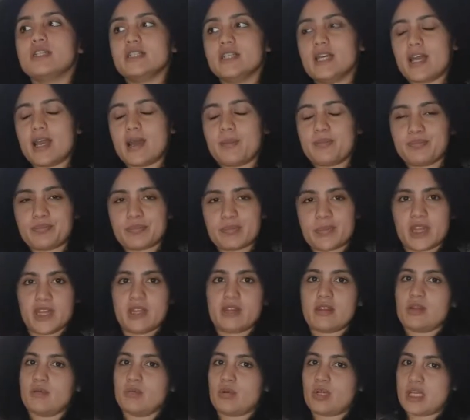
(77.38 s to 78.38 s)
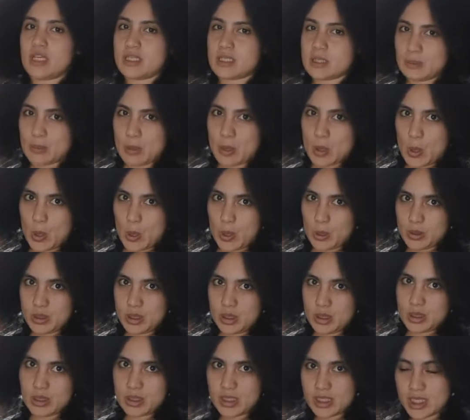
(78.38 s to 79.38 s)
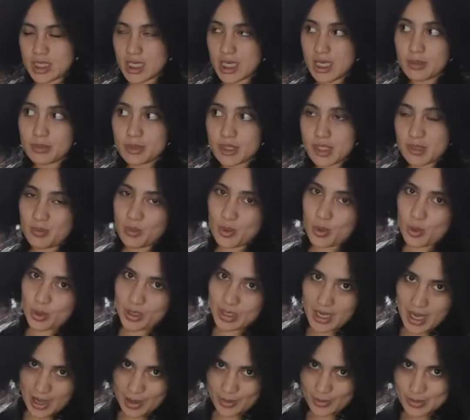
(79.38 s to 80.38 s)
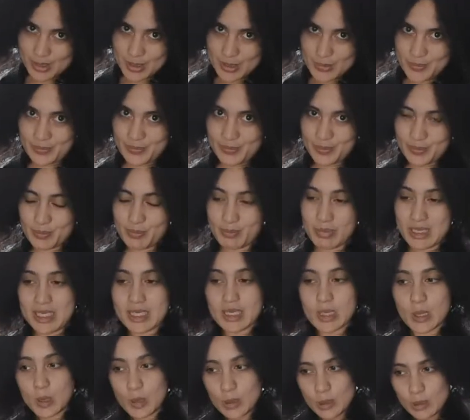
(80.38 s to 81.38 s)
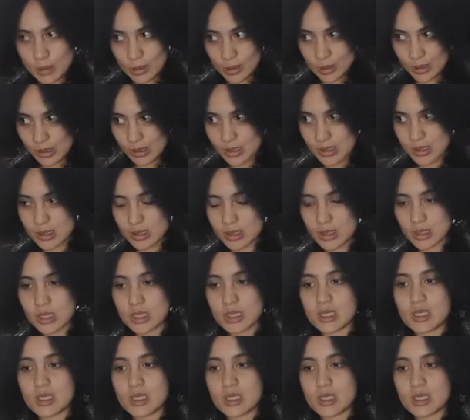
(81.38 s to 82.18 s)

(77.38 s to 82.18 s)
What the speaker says: day, the police called to come to the Borden house because